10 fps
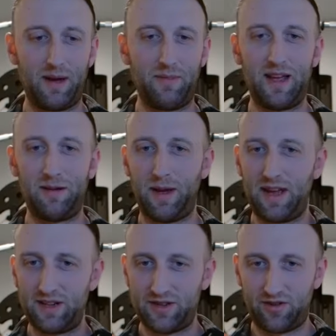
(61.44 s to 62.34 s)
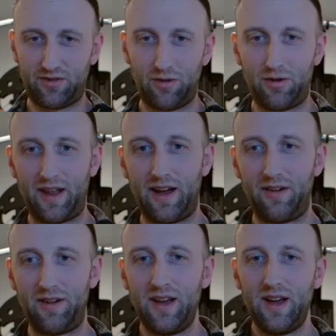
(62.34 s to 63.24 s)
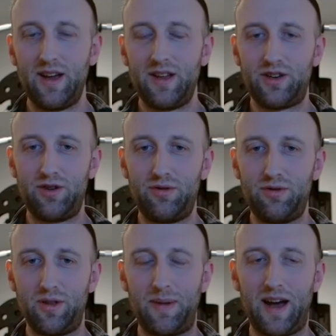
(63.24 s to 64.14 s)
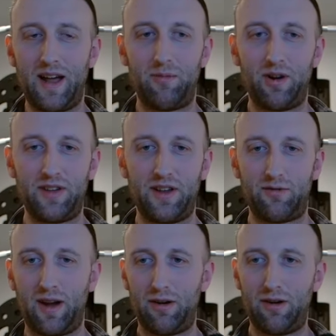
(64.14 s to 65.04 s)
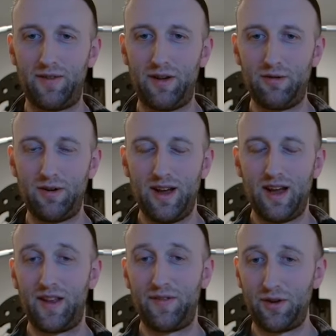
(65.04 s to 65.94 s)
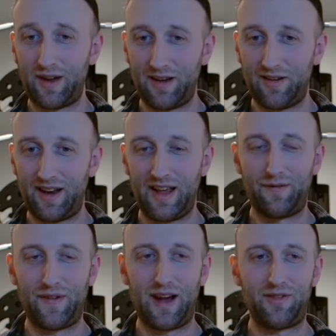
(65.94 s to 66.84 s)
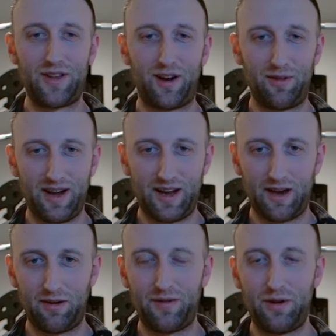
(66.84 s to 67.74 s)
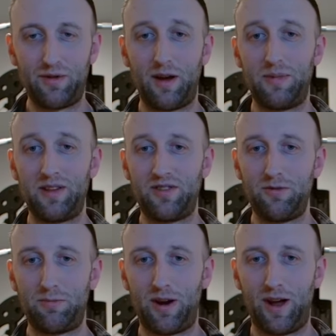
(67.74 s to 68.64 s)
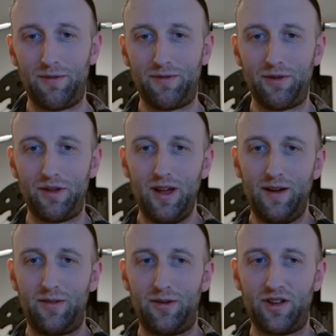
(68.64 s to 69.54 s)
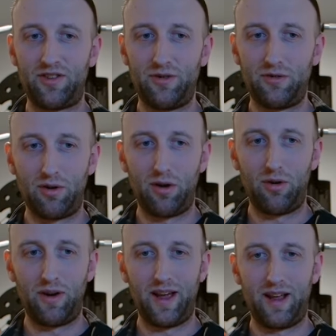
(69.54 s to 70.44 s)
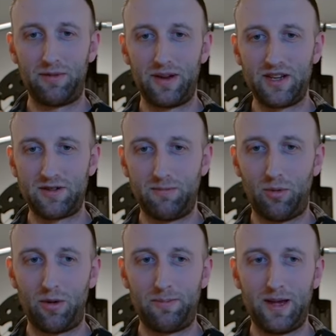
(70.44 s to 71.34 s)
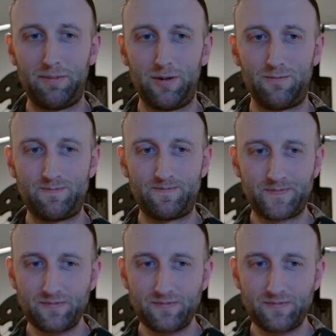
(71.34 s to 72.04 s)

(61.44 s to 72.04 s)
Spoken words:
my main page, just scroll down to the bottom where it says write a review. And if you could give it a 5-star rating and review, that'd be super helpful for us to grow and reach more people.